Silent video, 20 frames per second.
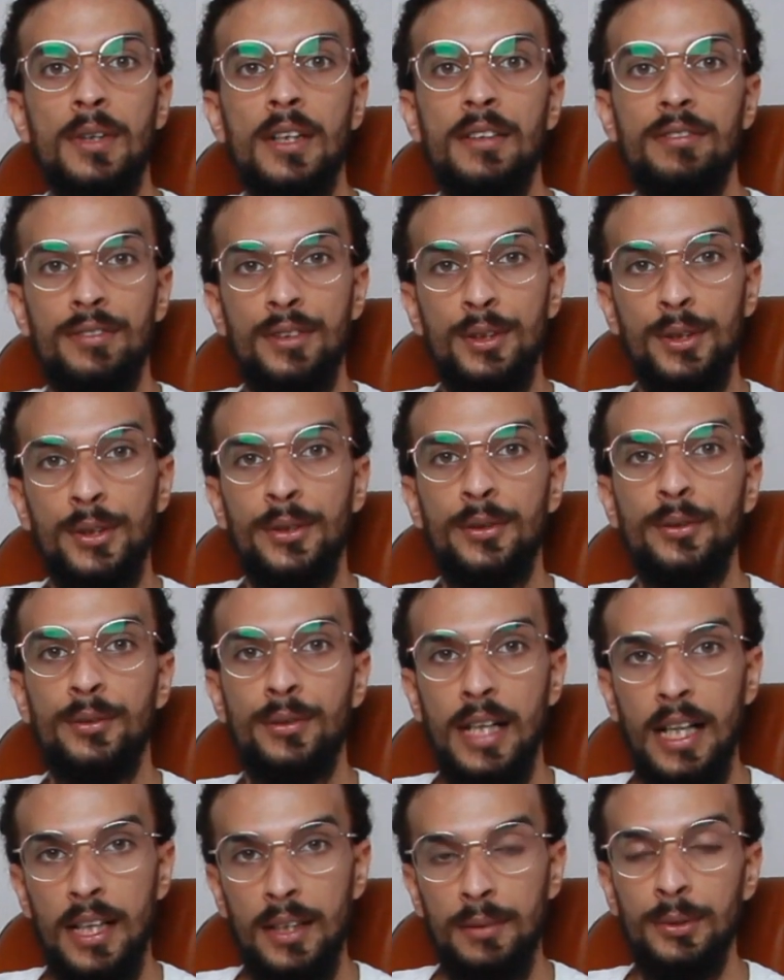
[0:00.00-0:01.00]
a very
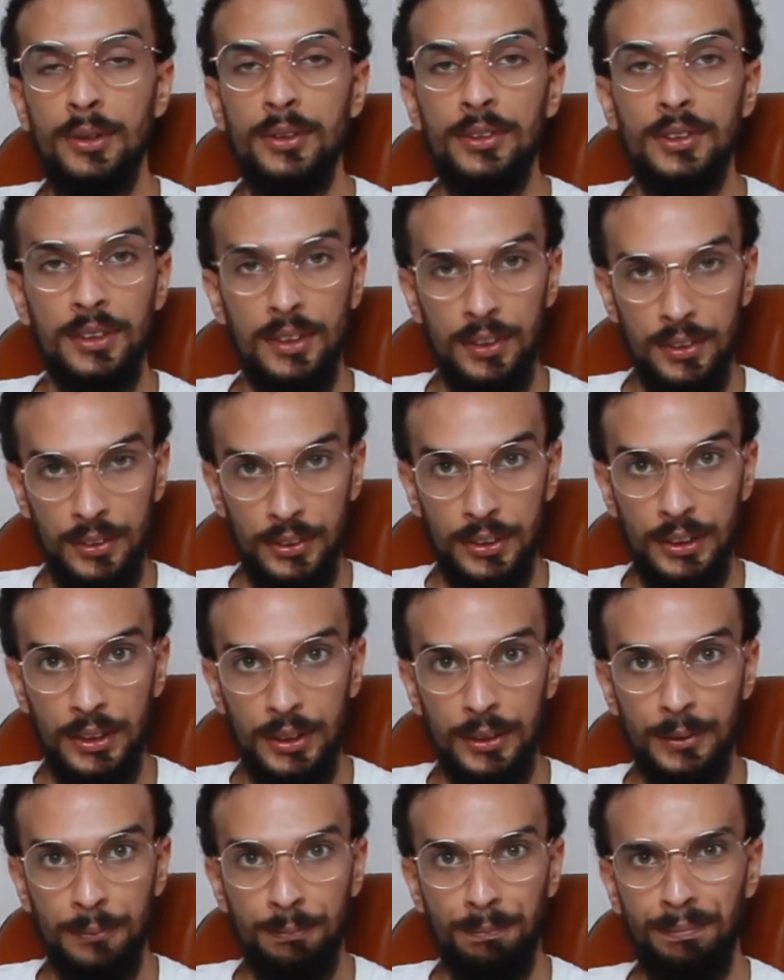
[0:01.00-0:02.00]
reliable source,